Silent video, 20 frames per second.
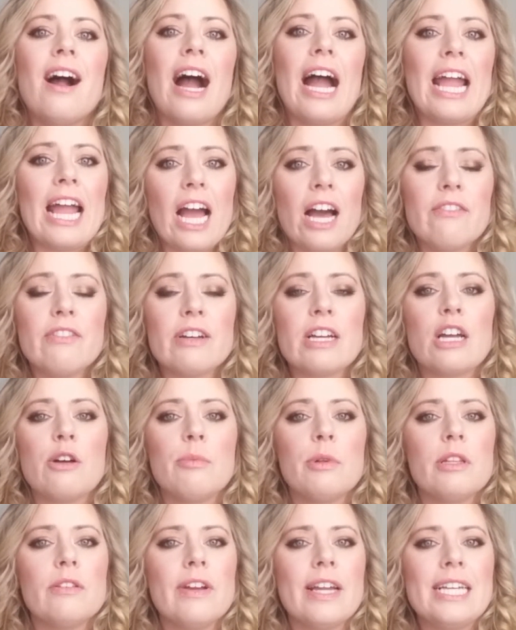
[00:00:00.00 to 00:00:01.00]
I have a
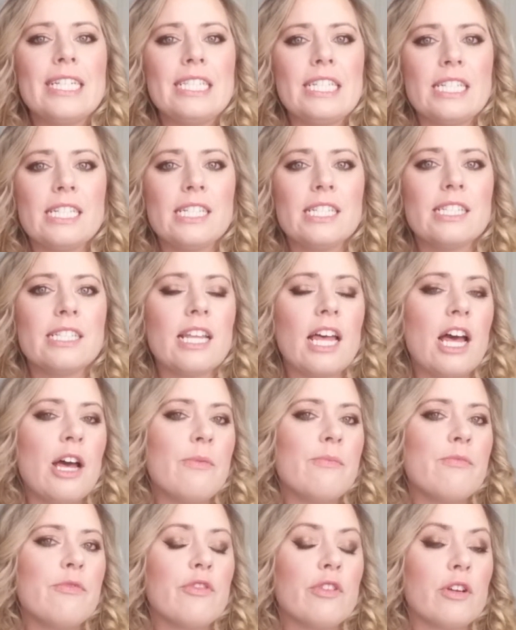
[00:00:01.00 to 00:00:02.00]
couple of ideas
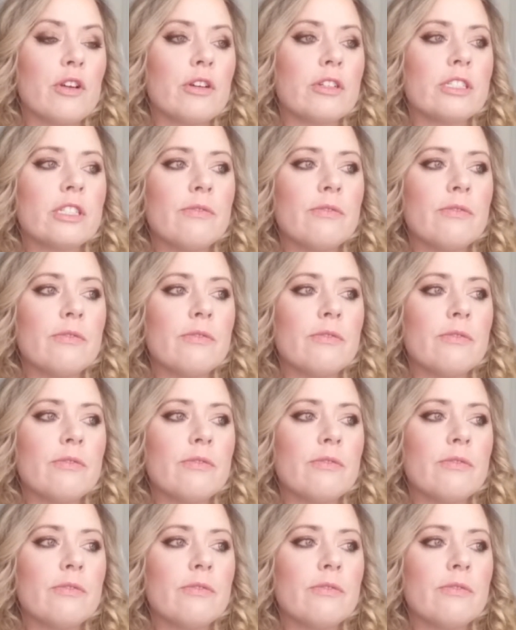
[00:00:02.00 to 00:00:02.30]
for